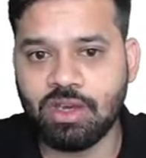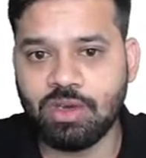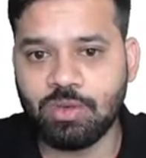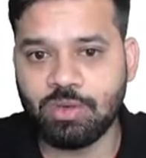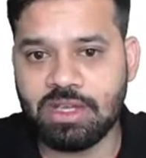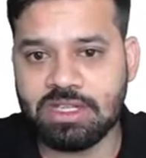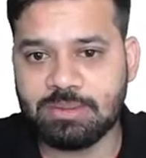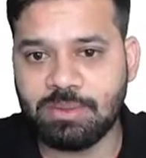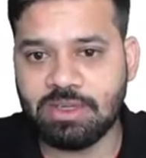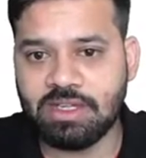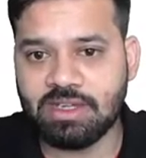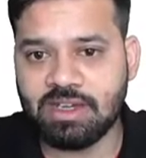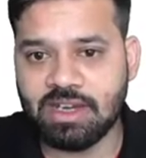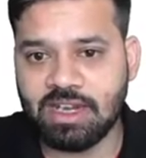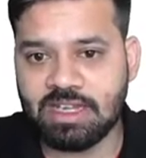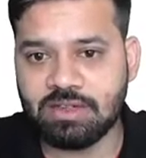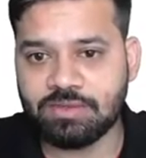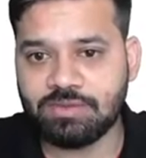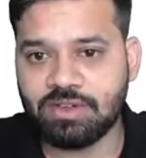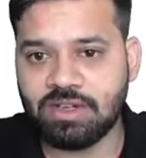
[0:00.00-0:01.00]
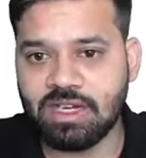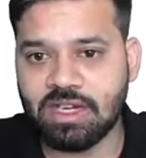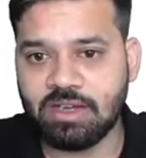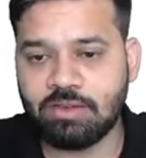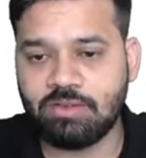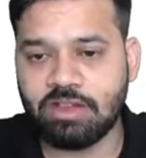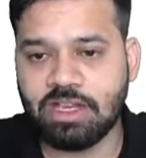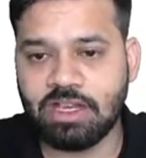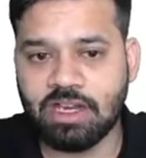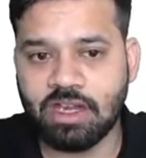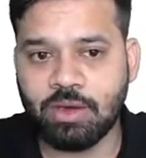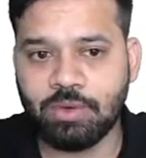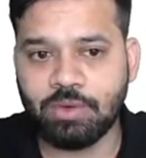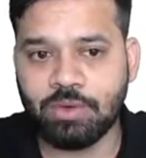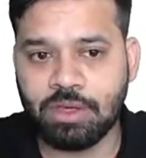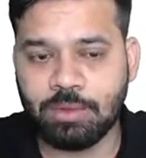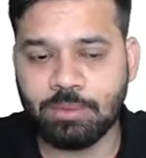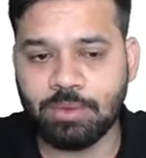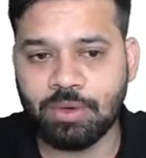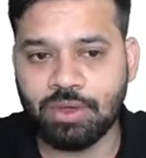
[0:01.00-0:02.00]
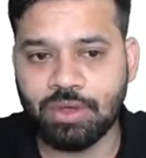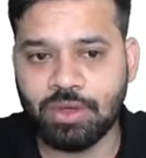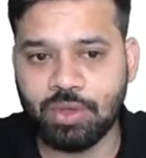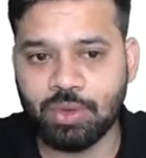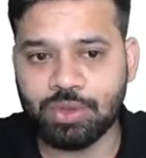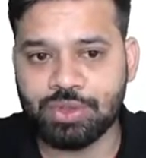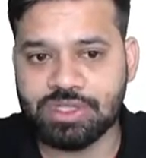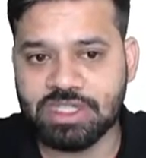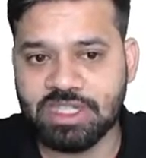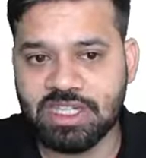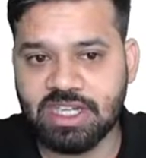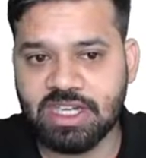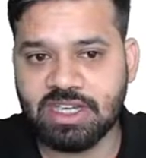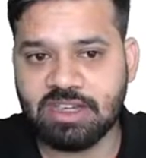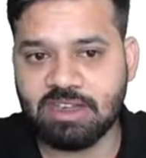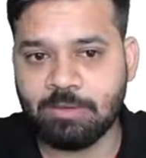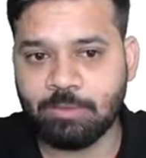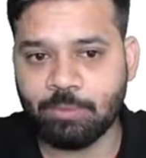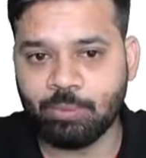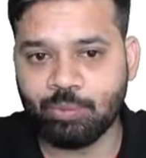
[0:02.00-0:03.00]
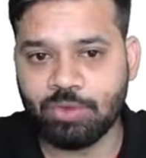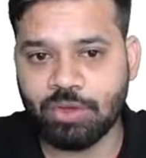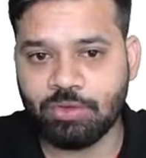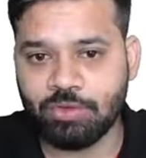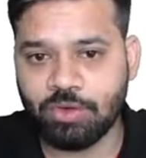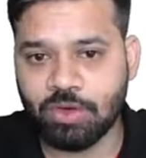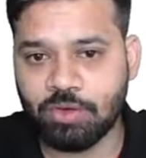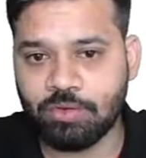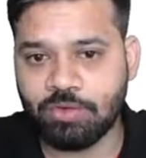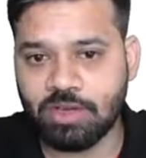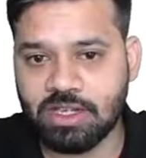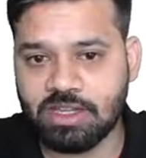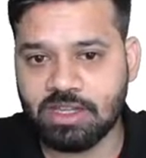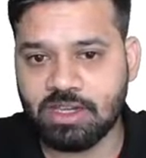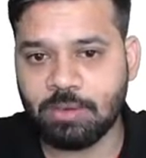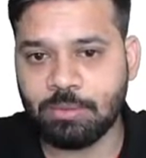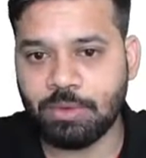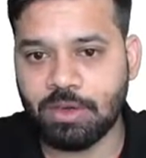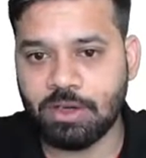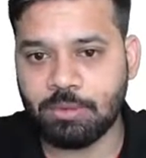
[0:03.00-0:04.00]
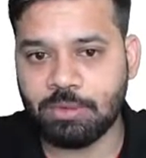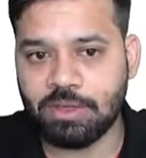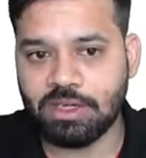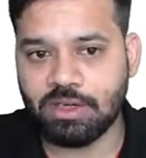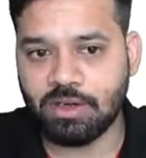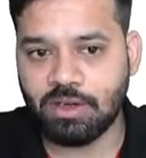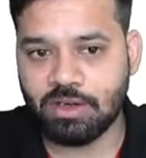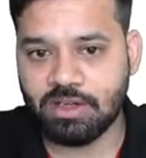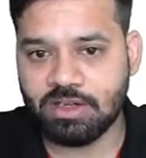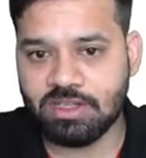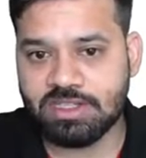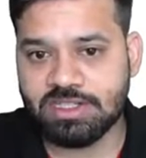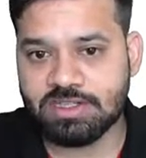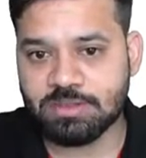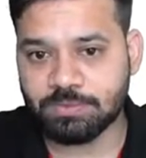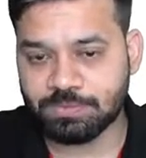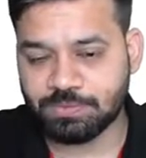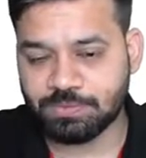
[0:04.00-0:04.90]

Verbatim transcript: who has been transferred and will now report to GAD for further appointment orders.